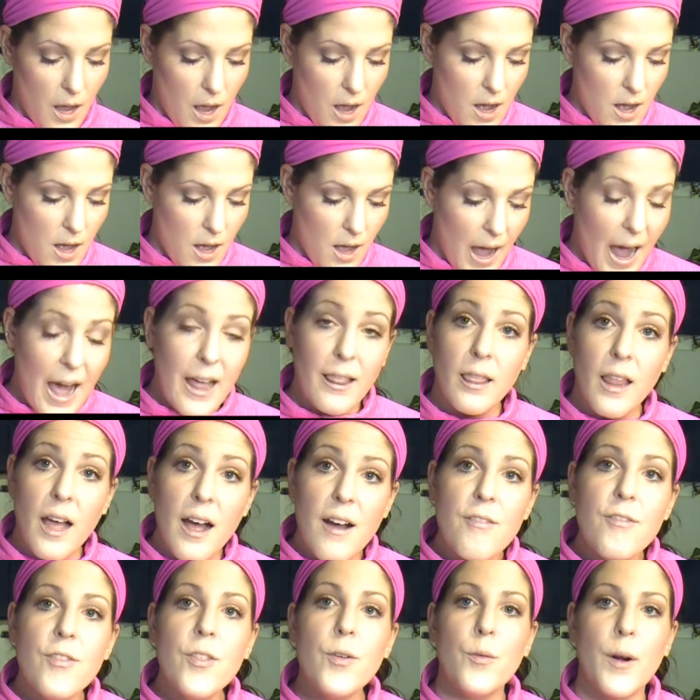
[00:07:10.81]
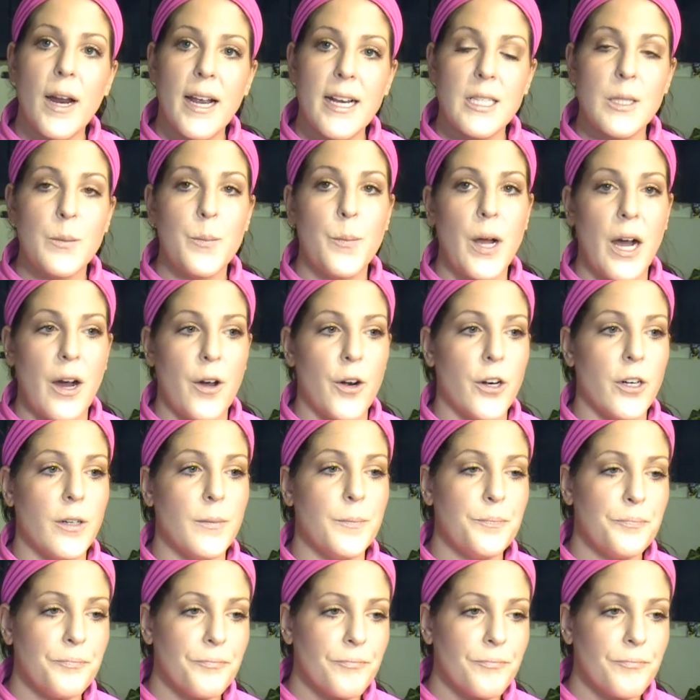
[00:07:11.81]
I love the rice powder.